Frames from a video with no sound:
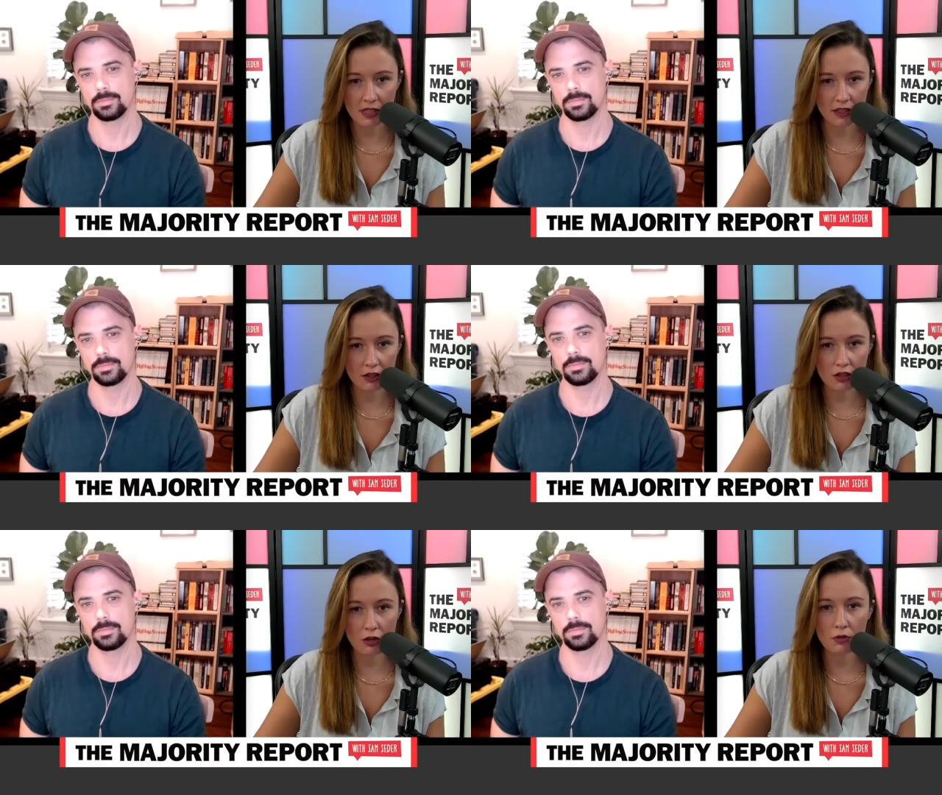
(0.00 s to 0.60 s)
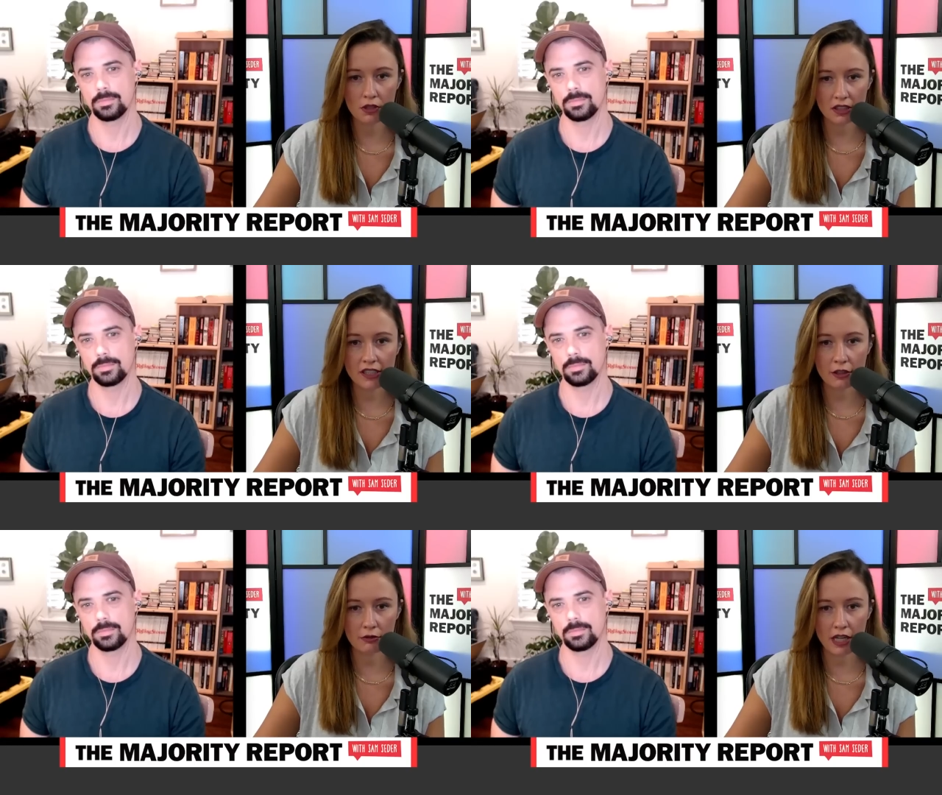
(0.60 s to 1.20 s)
Speaker 1: like so clear,
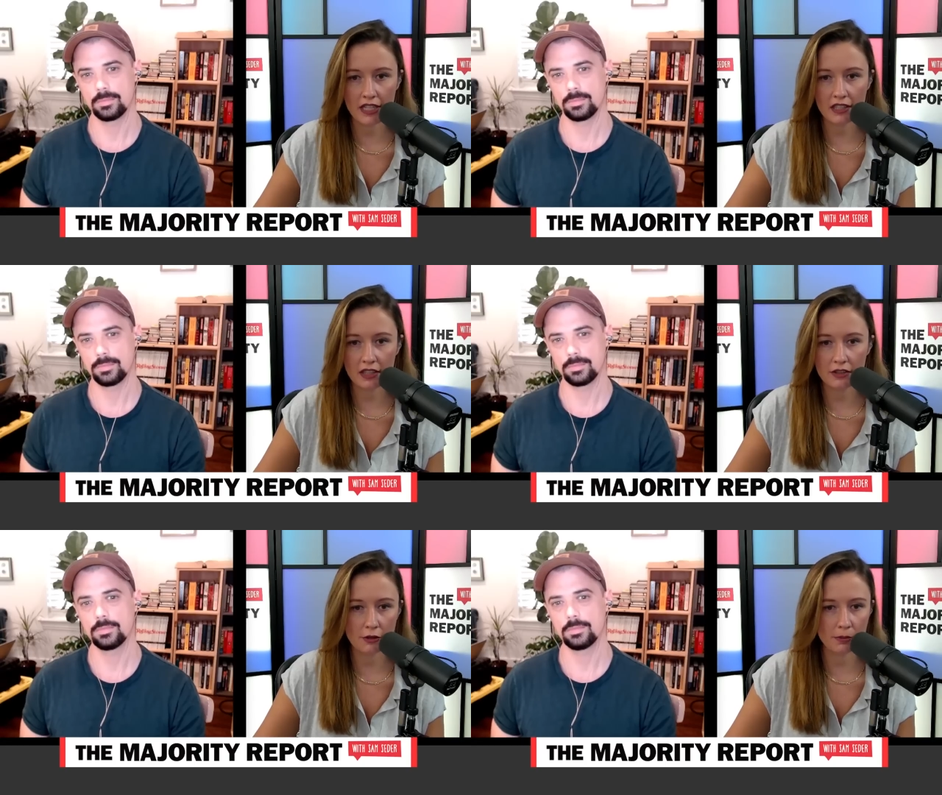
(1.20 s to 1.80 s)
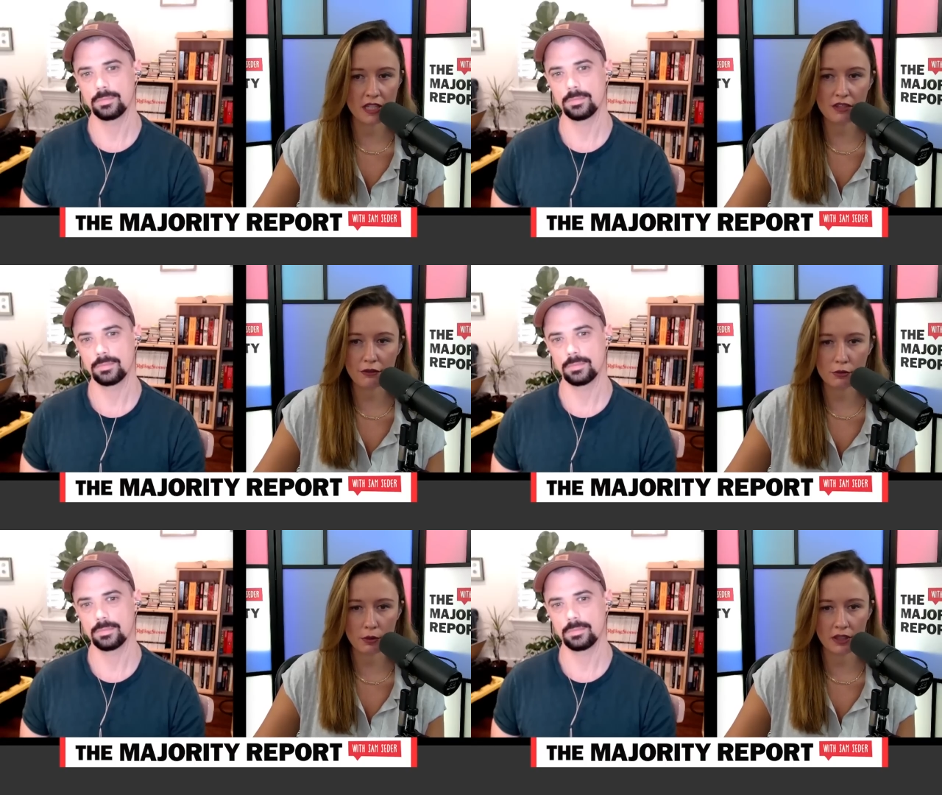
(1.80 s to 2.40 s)
right? And your piece from
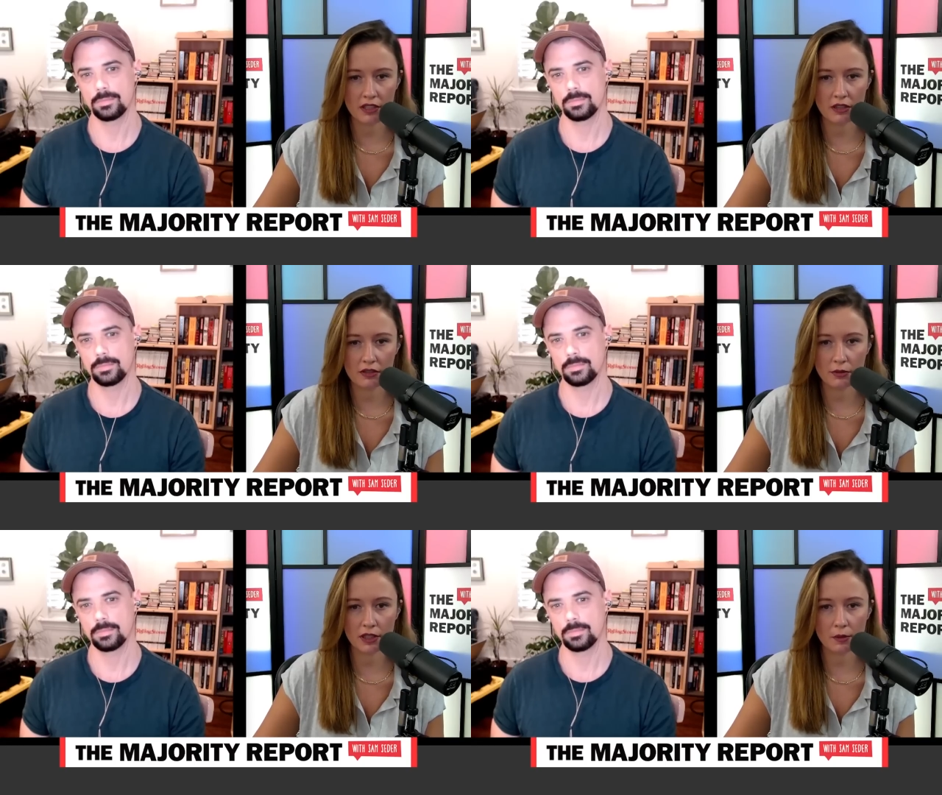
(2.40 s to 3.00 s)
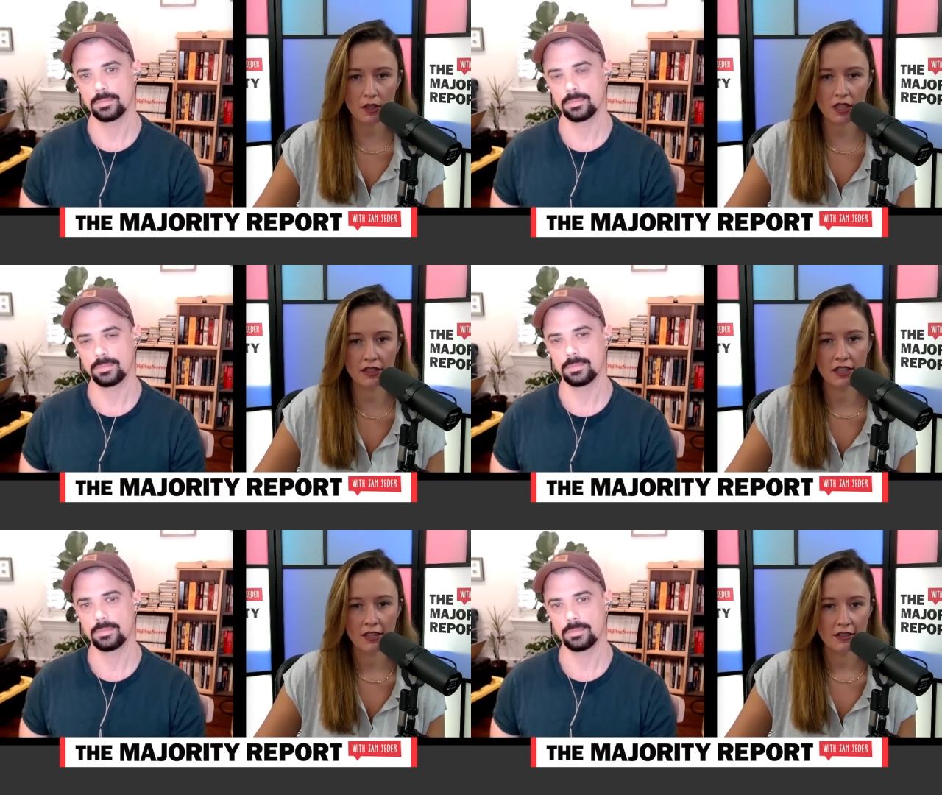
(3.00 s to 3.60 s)
2021,
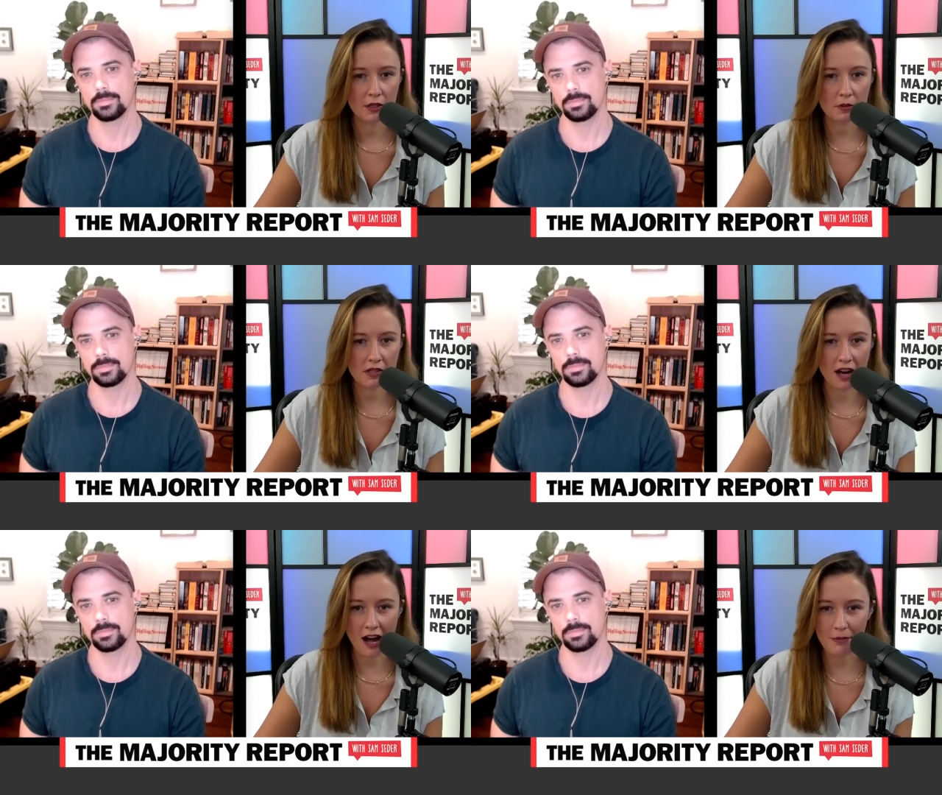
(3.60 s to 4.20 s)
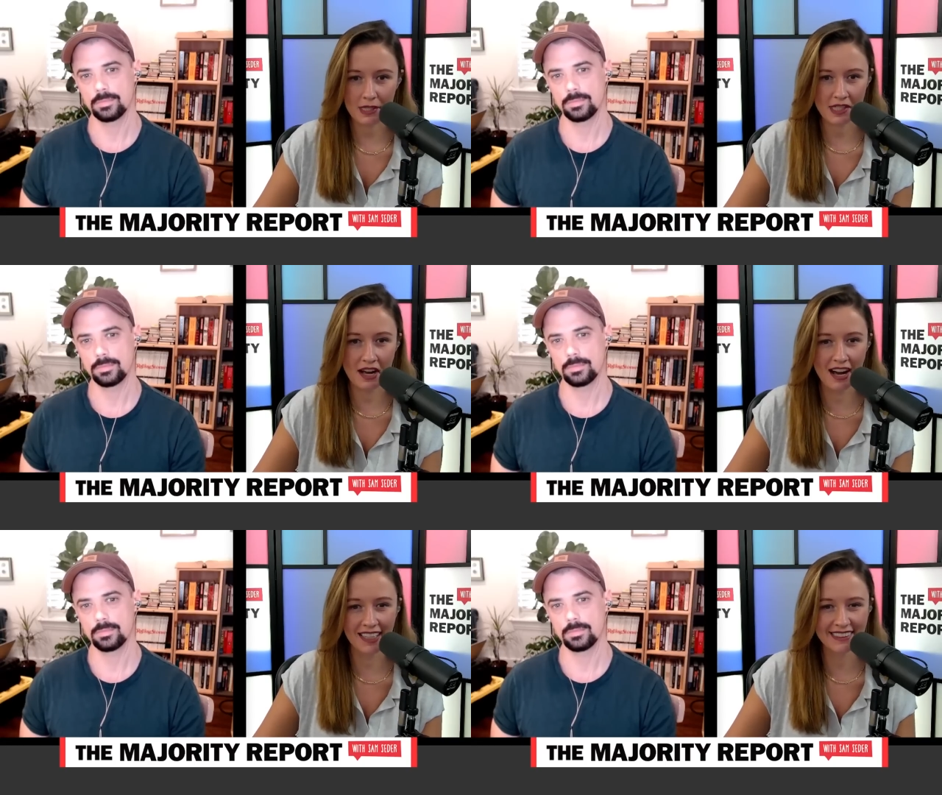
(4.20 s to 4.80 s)
this was a
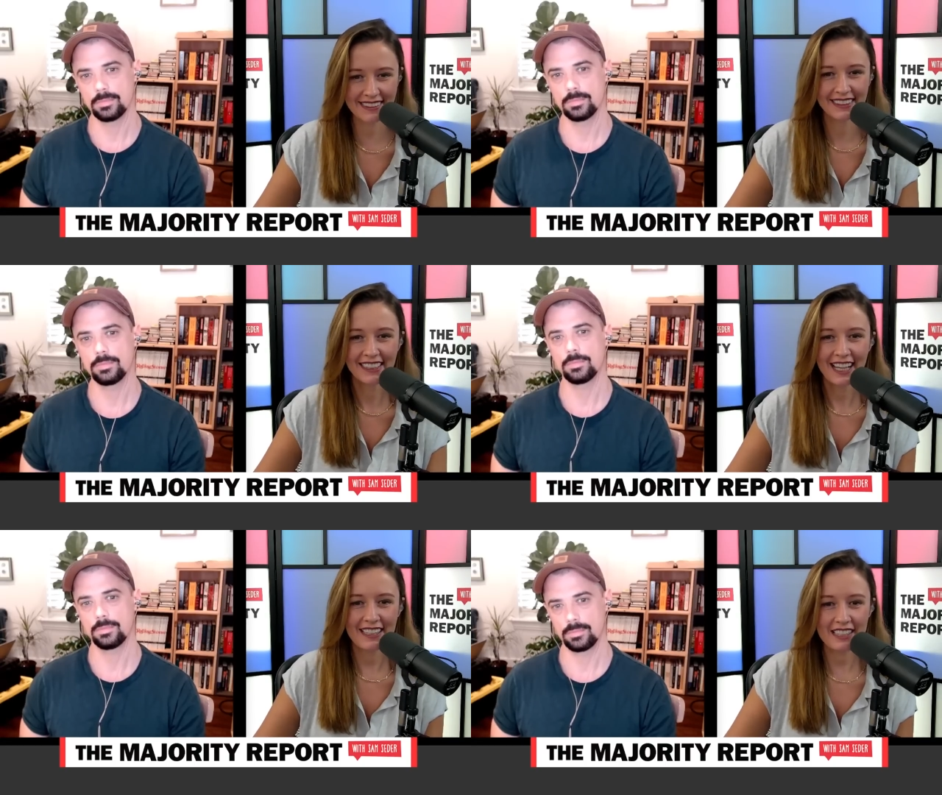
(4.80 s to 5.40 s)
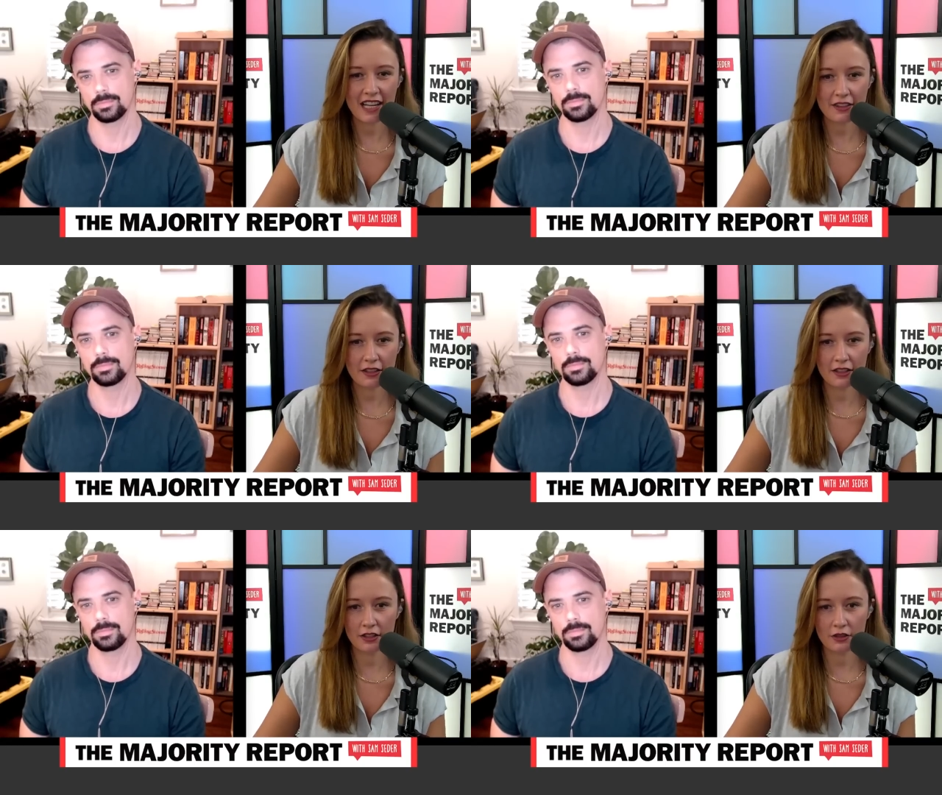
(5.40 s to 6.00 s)
homicide, and yet
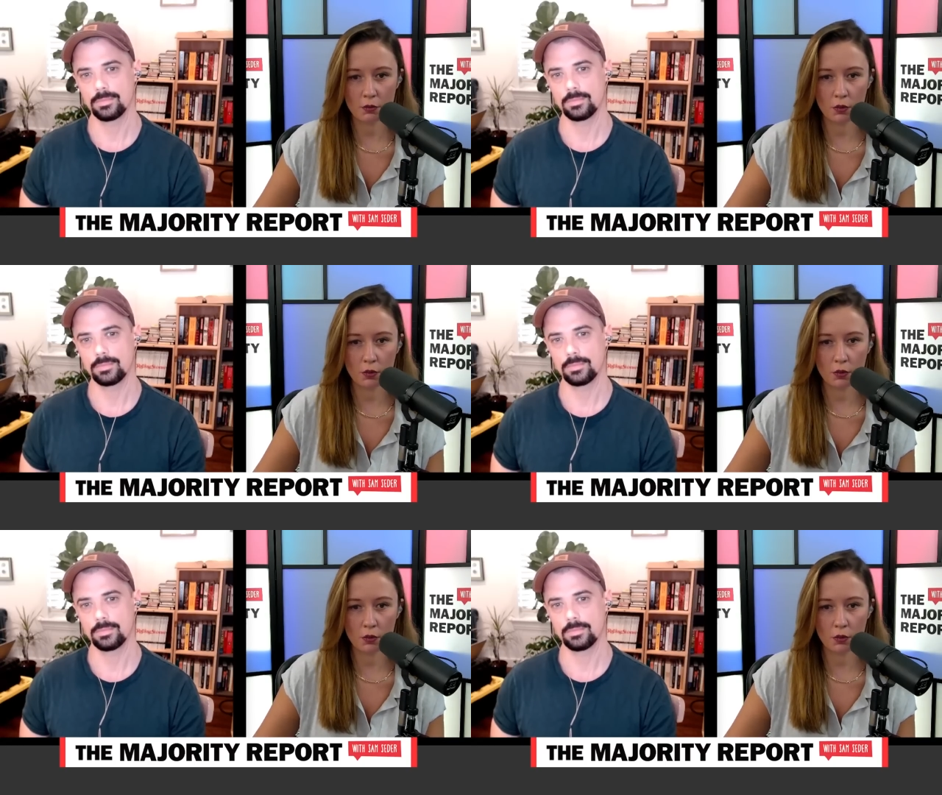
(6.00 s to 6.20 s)
it